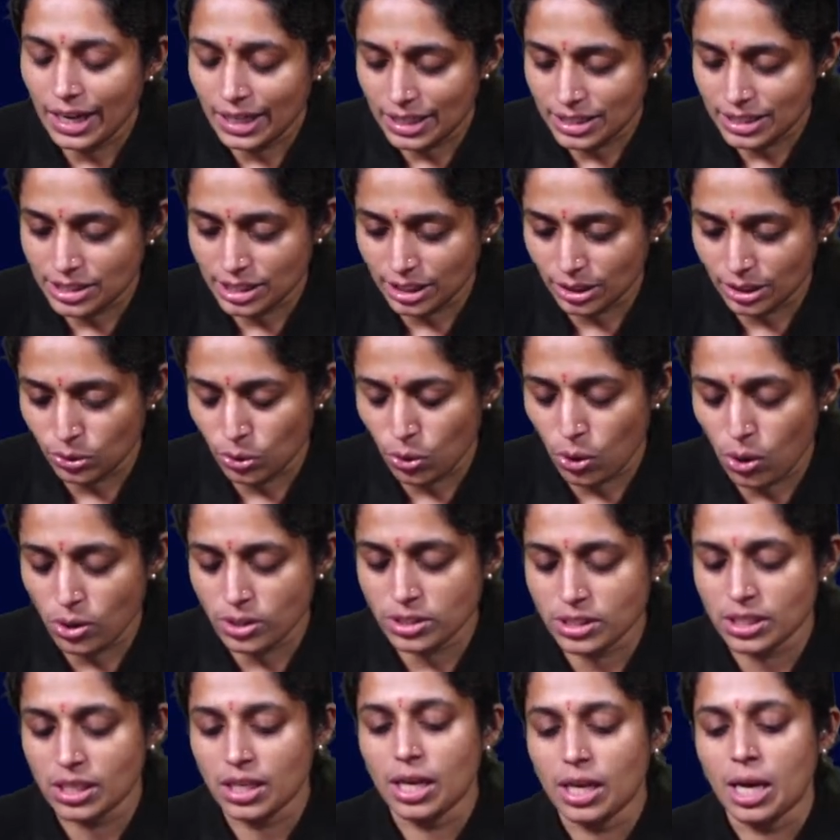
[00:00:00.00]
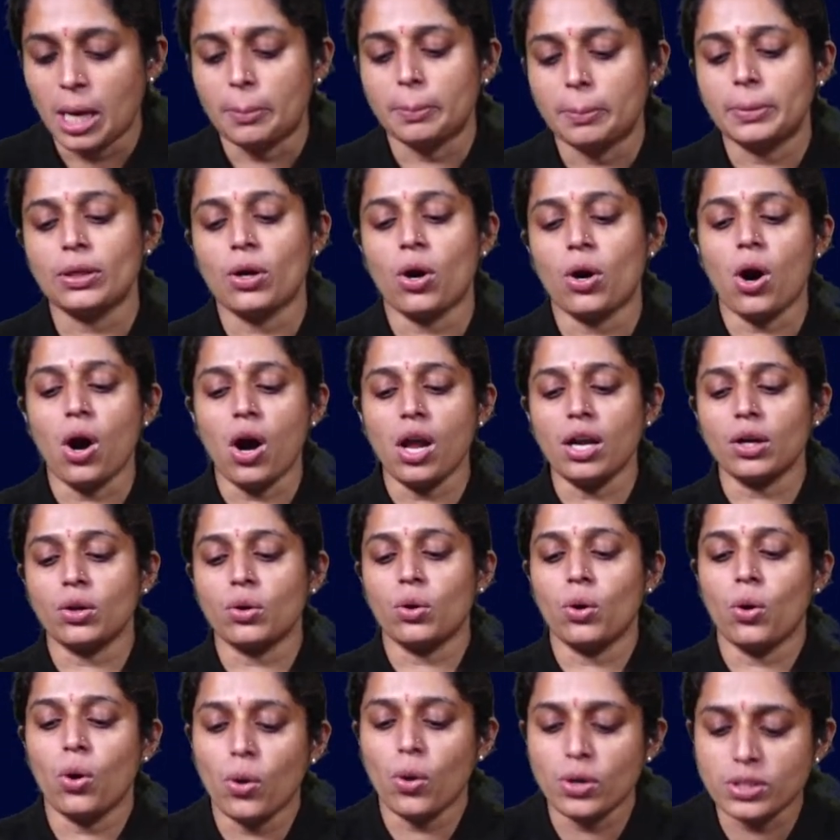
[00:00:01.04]
A. District courts, B. all
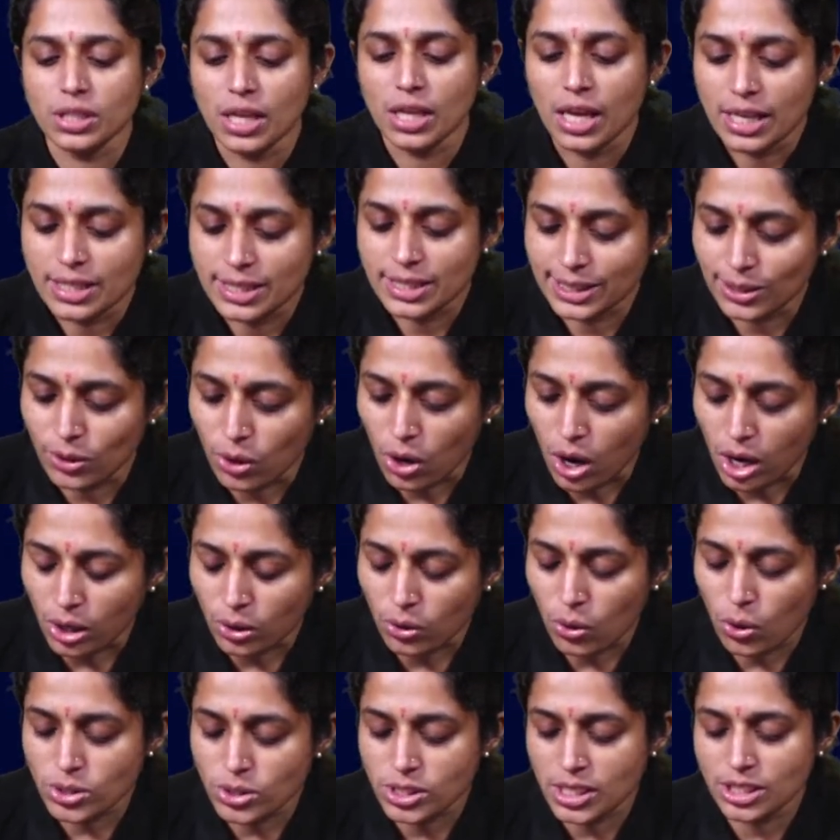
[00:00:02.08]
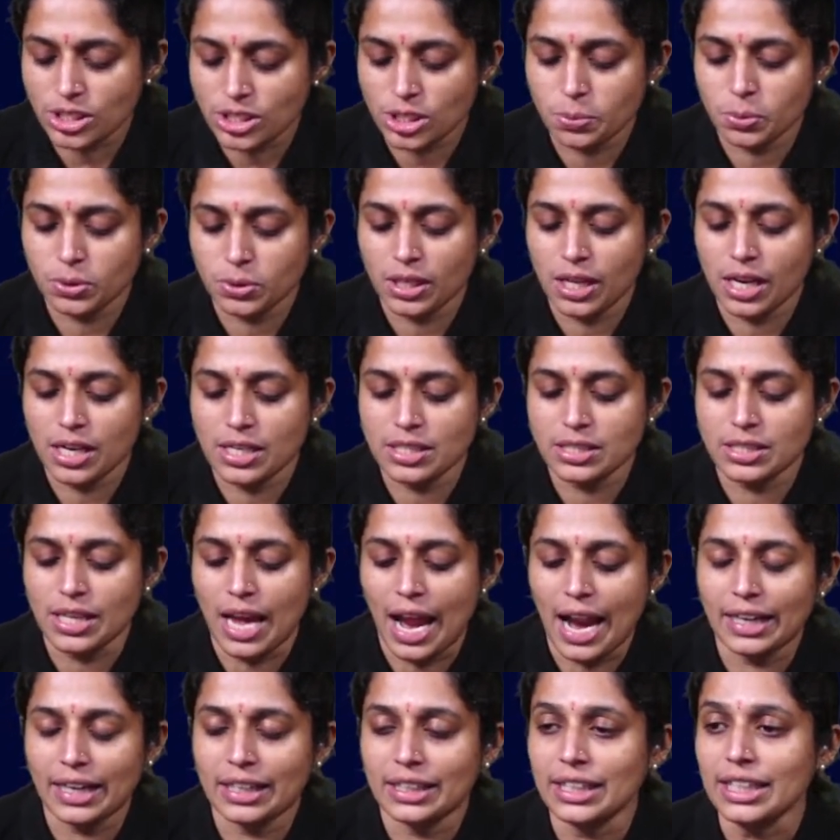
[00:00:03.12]
courts, C. all courts and tribunals,
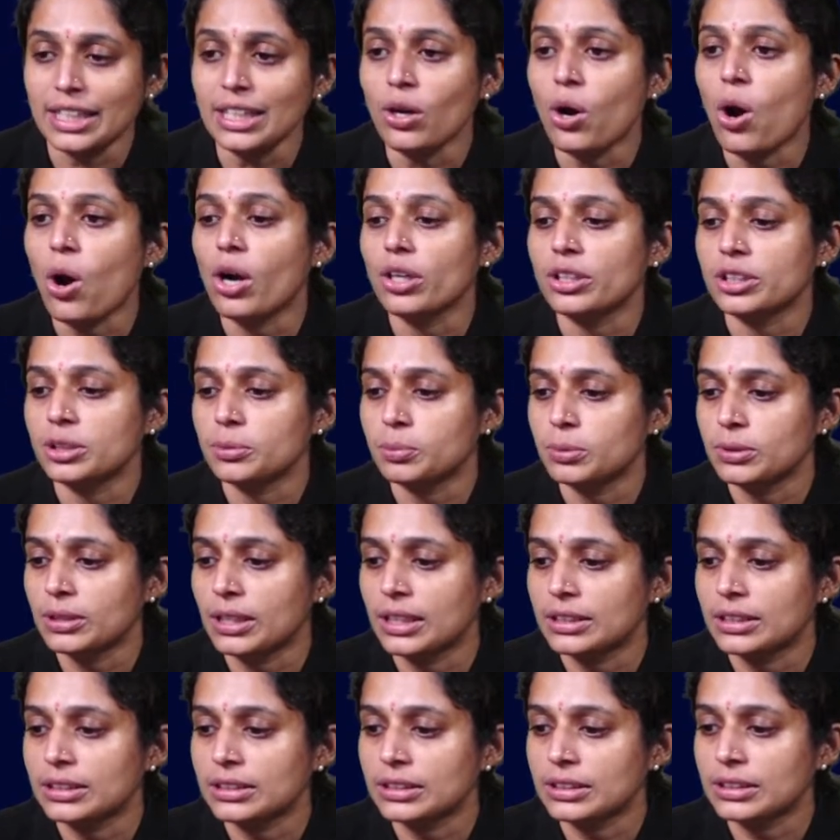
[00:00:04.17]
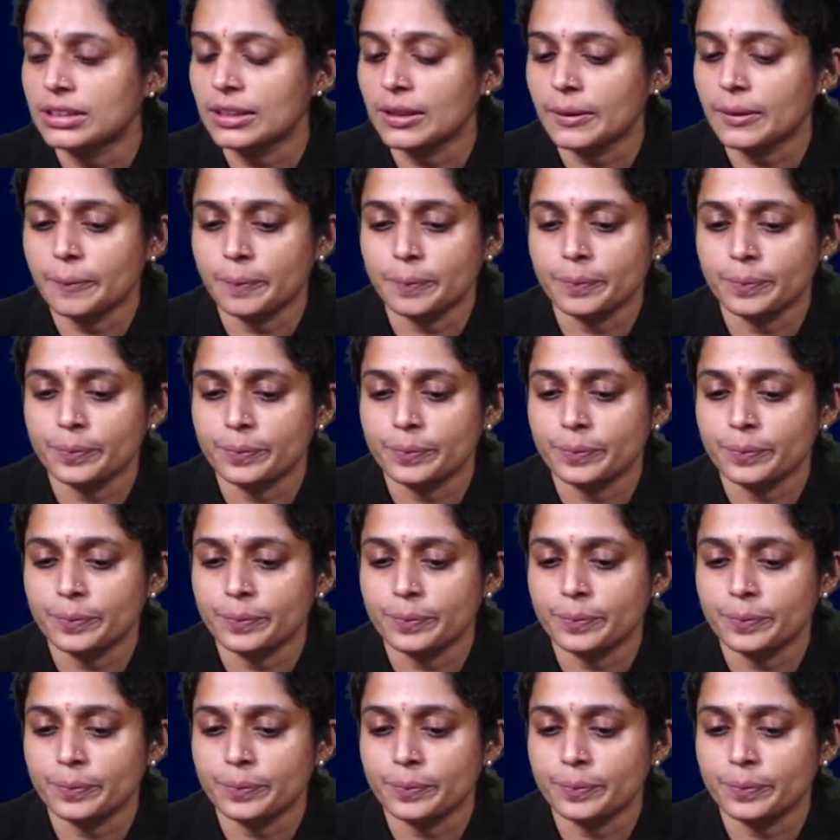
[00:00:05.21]
and D. all tribunals.